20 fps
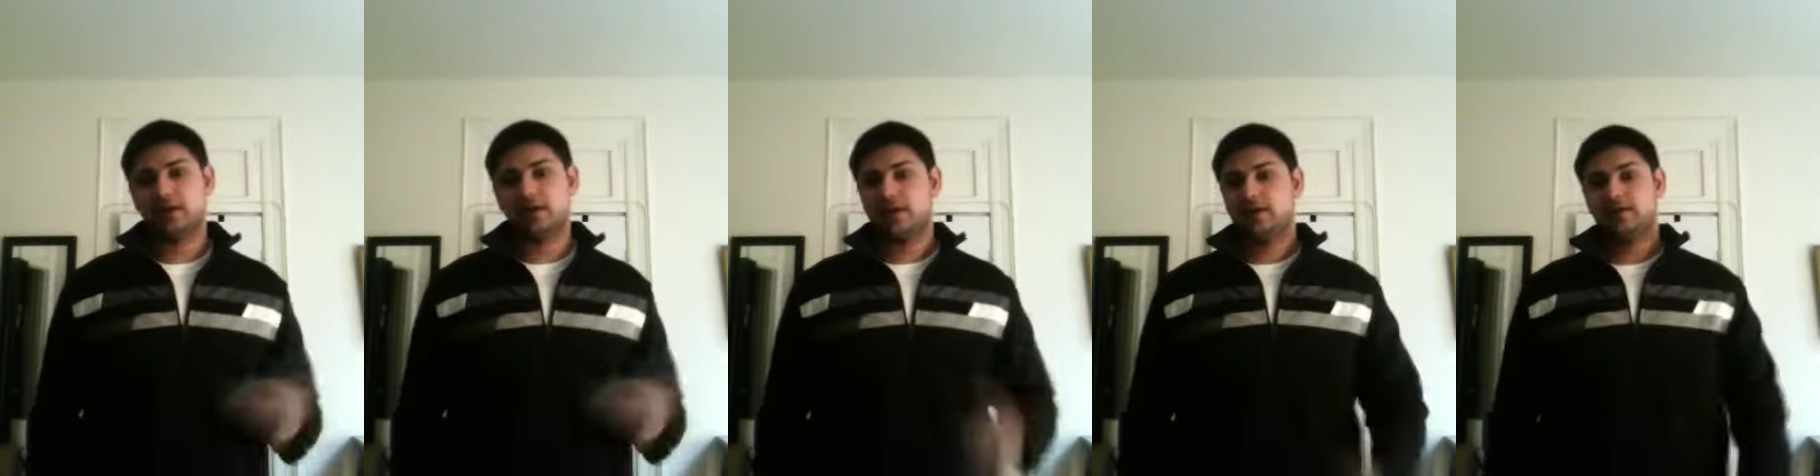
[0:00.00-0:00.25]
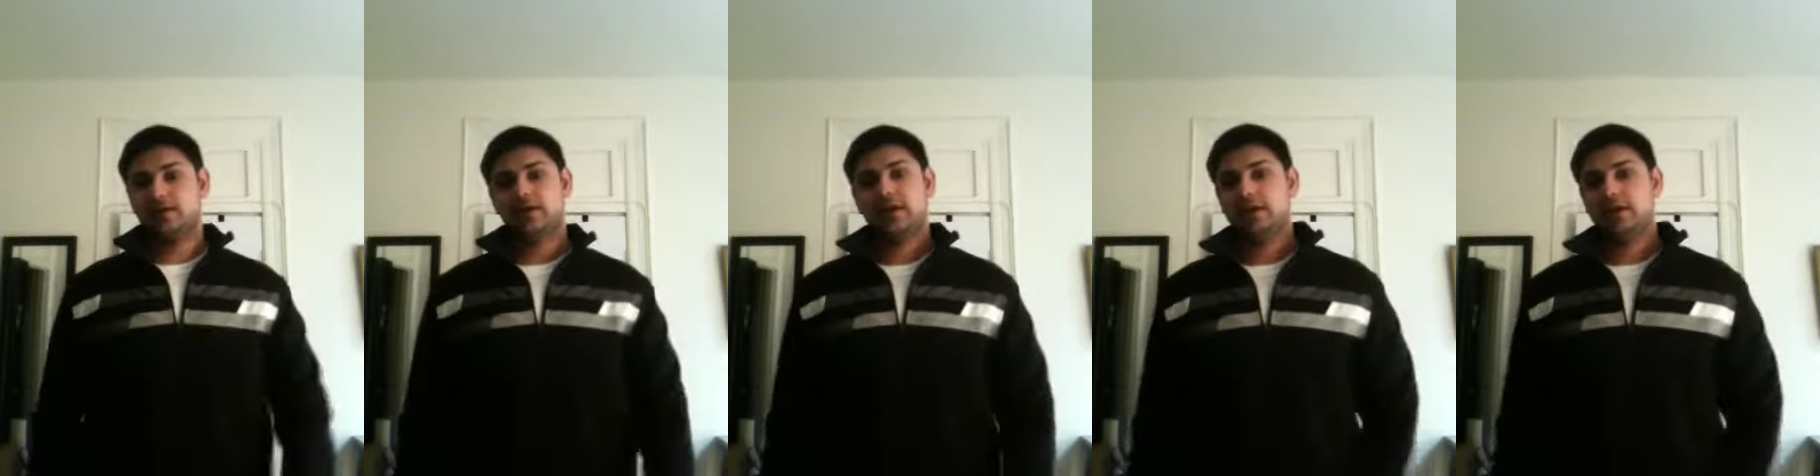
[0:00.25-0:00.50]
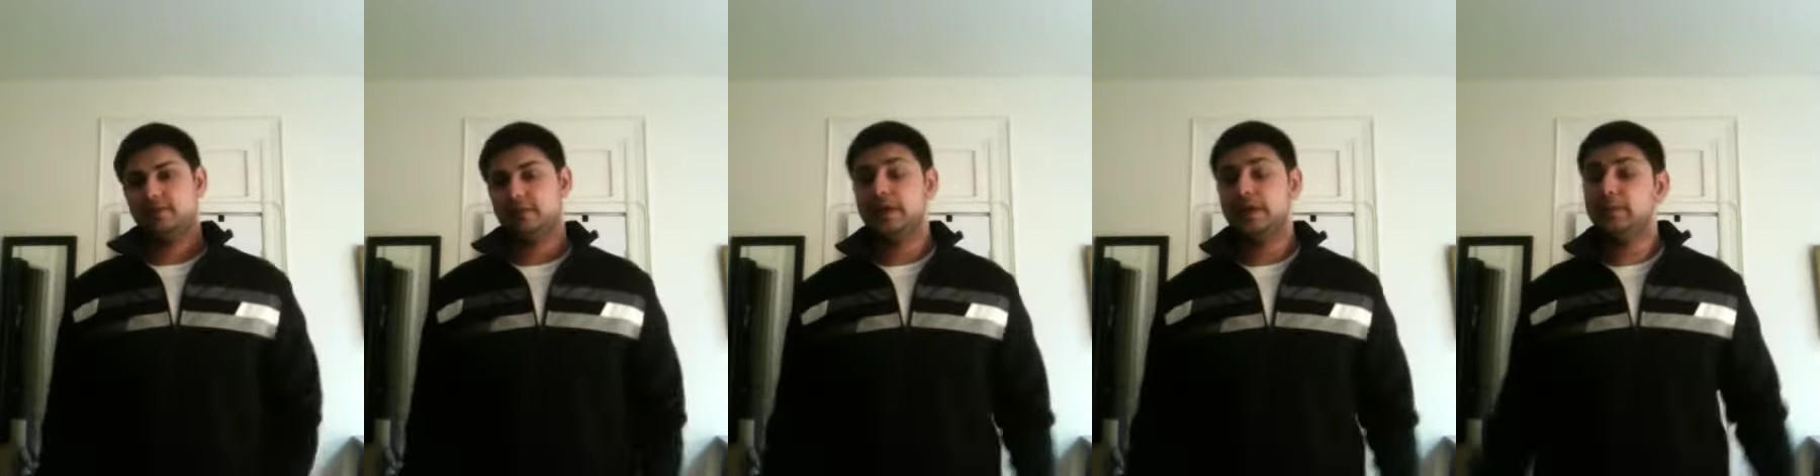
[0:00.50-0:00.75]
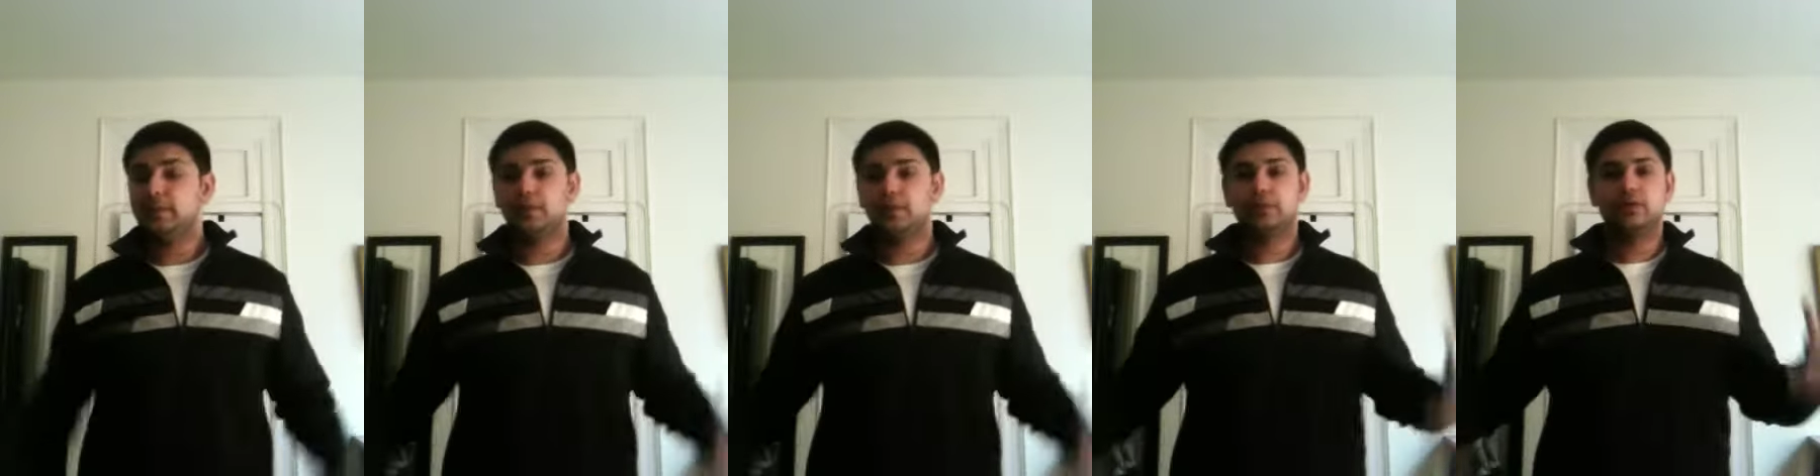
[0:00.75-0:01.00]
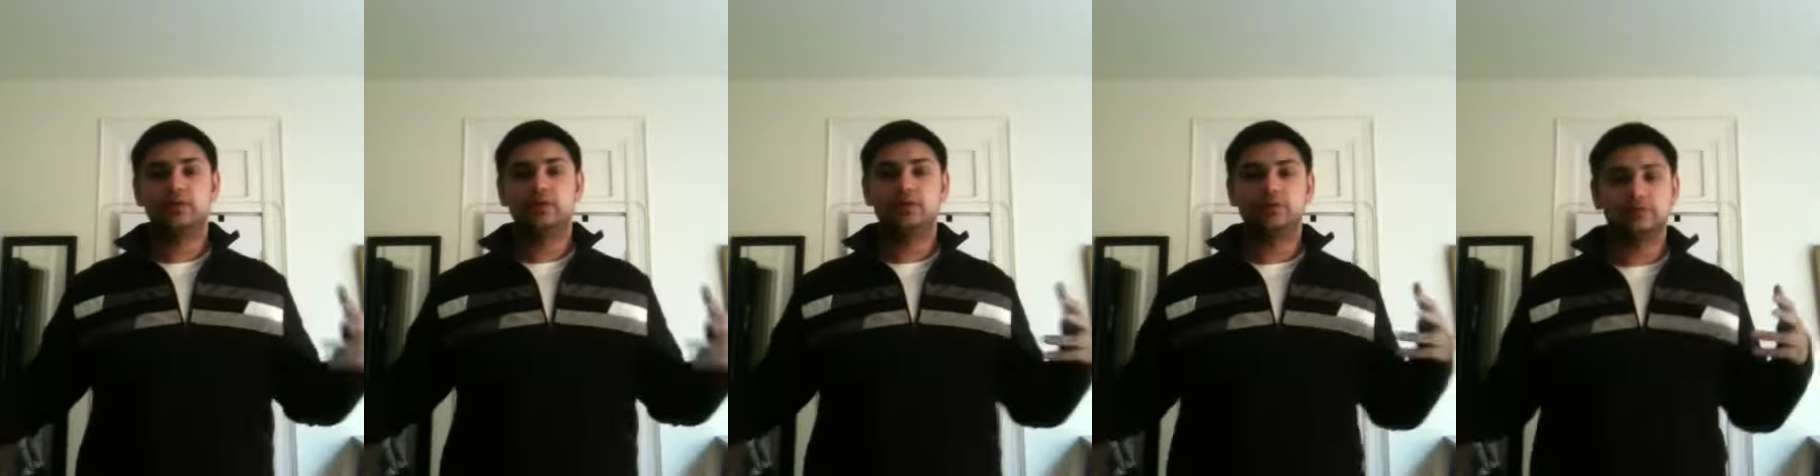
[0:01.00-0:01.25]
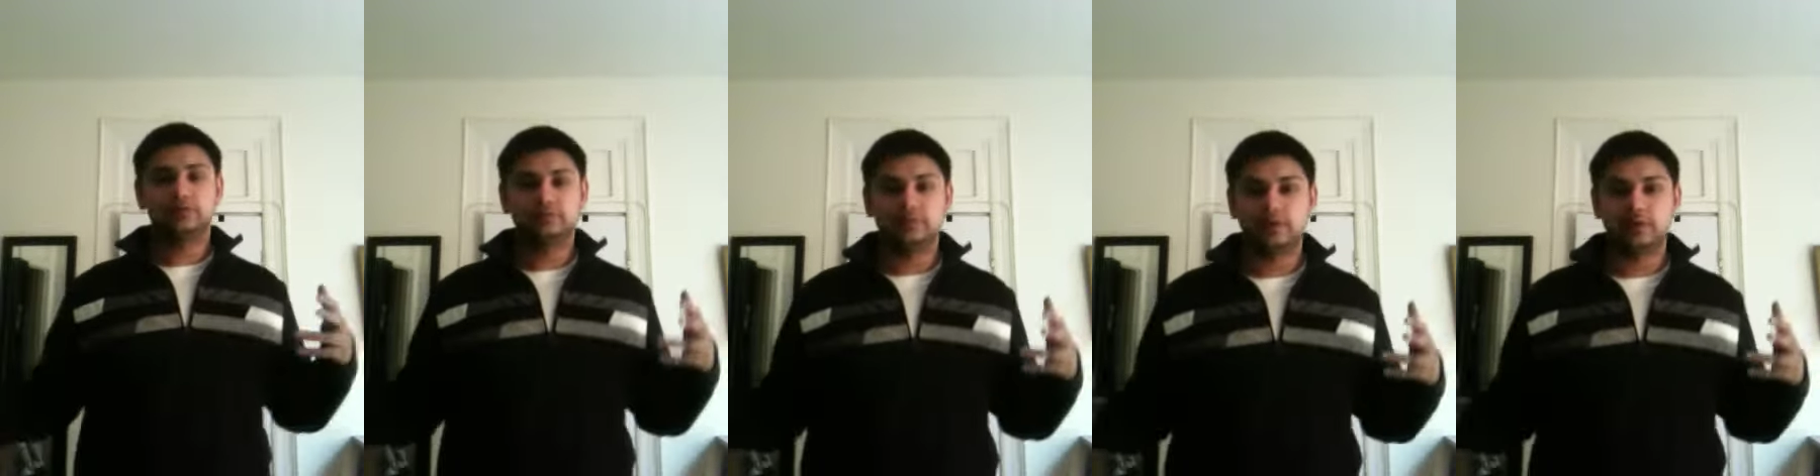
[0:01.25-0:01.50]
and people
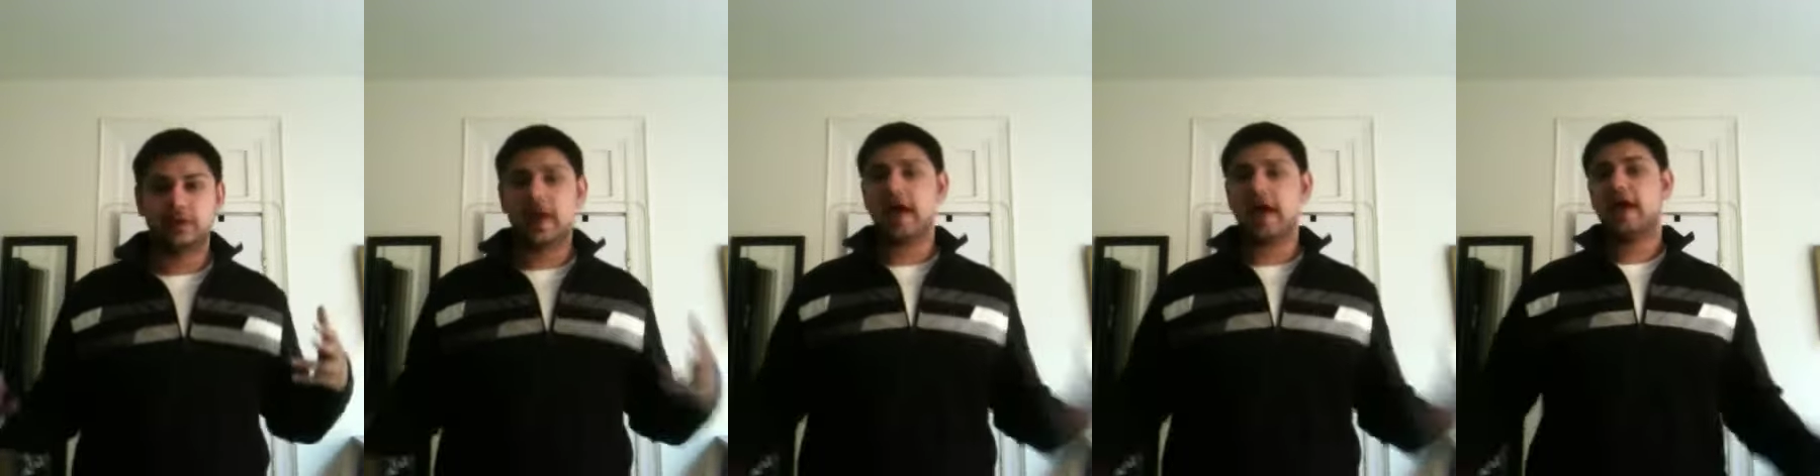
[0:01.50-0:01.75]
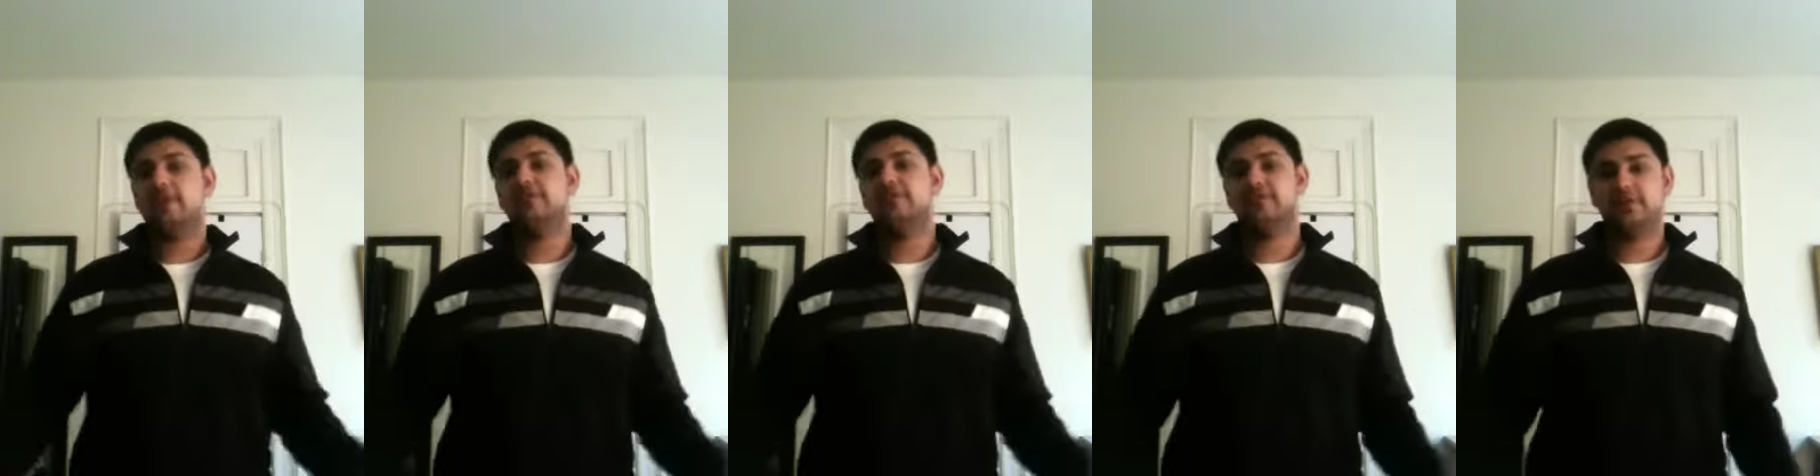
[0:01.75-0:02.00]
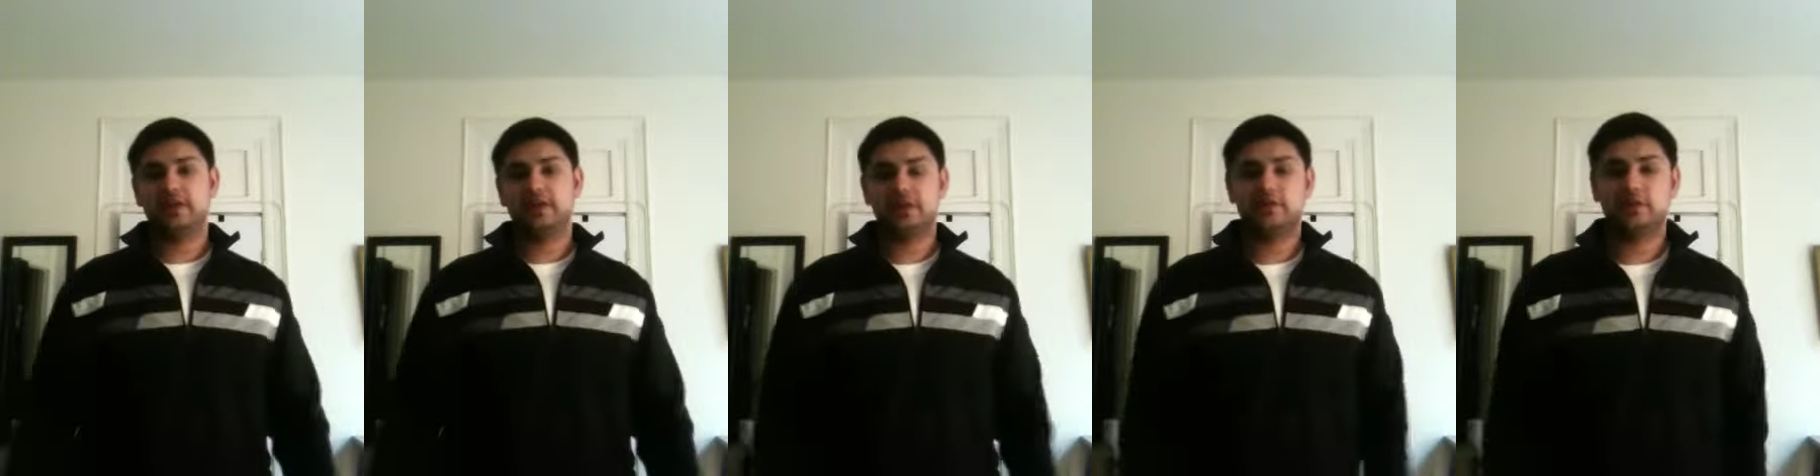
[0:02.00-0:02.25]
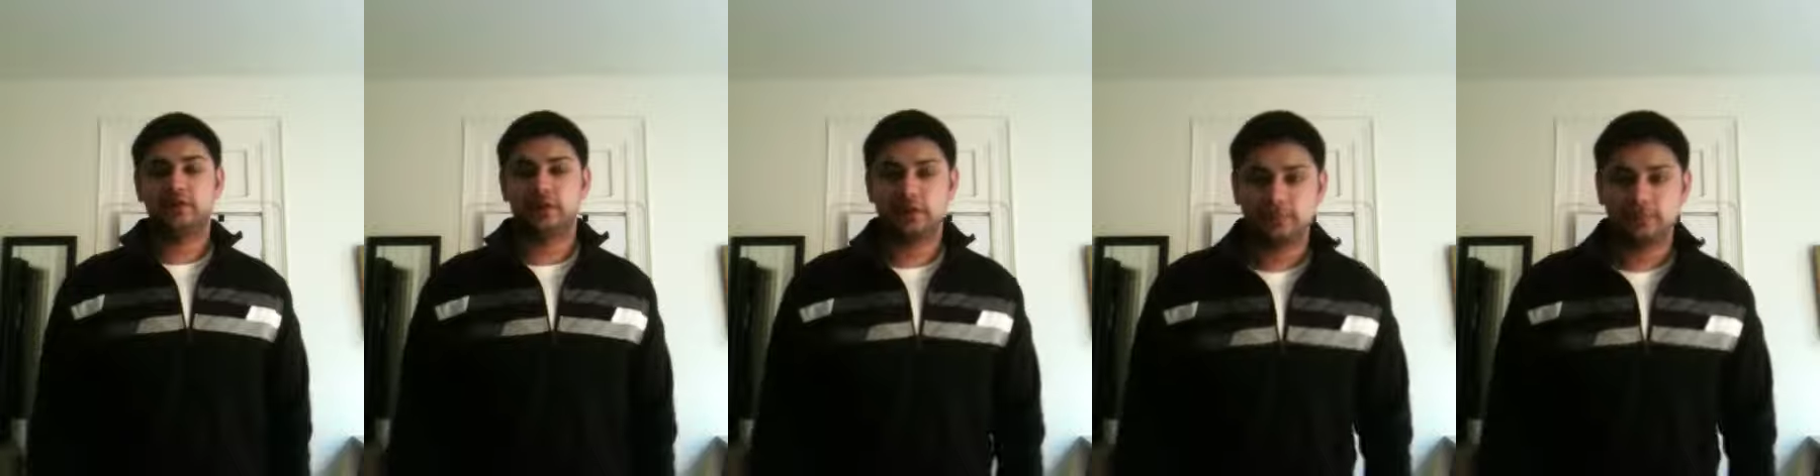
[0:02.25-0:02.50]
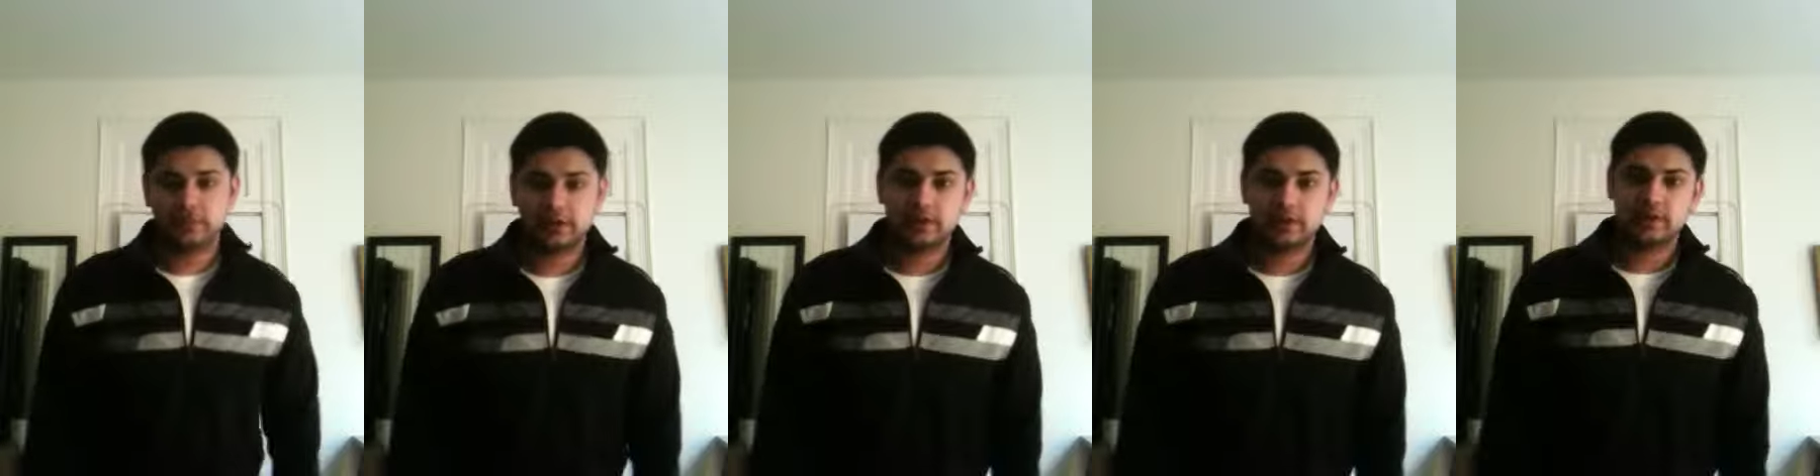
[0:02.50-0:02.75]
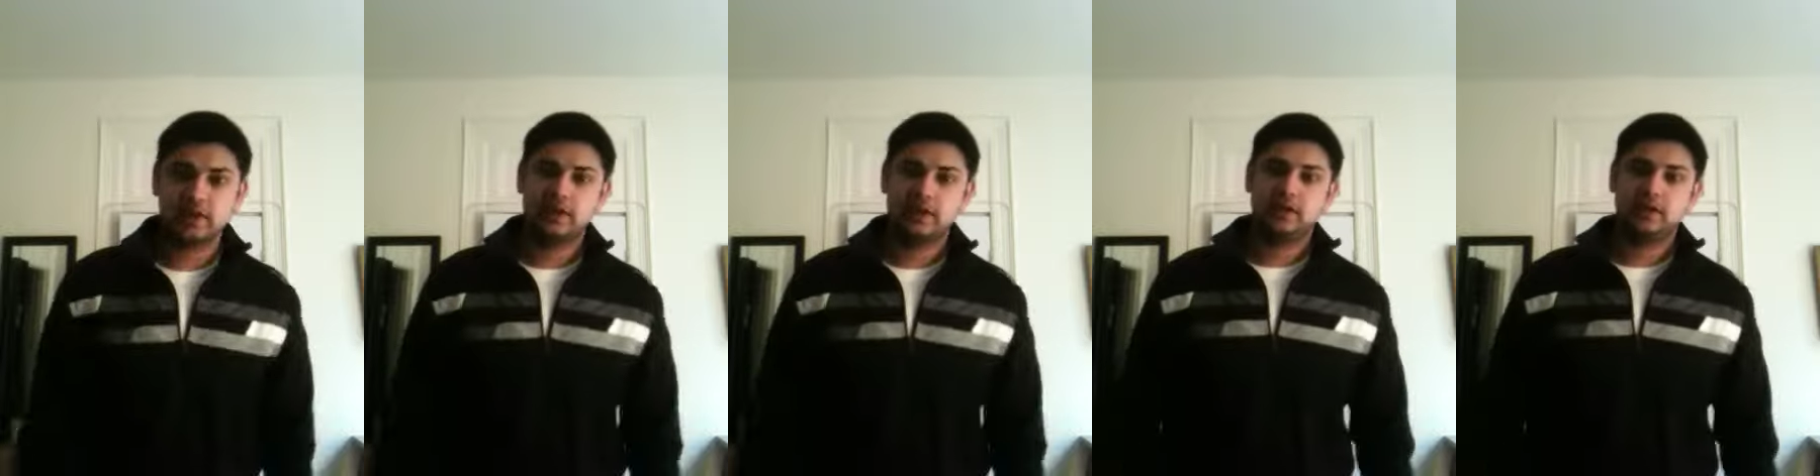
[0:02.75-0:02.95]
will laugh, and they will love it,